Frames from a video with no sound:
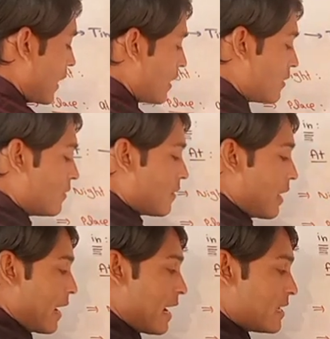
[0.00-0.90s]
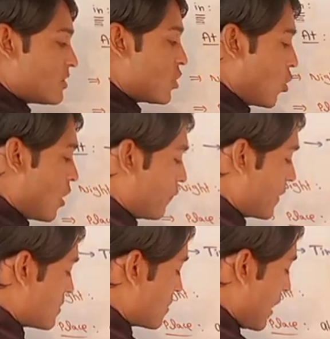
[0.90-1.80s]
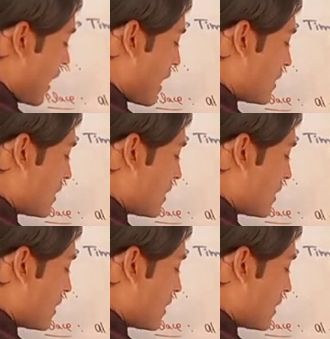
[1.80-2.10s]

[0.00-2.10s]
and at the office,